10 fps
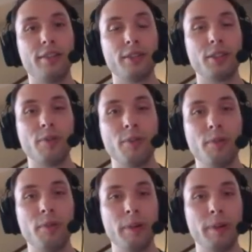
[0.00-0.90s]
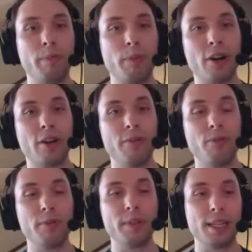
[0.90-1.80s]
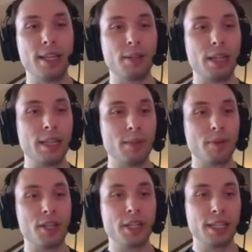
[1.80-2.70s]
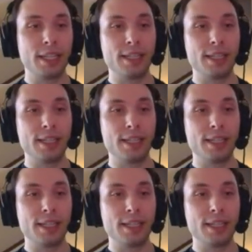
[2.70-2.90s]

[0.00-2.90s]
So part of what was nice on this project is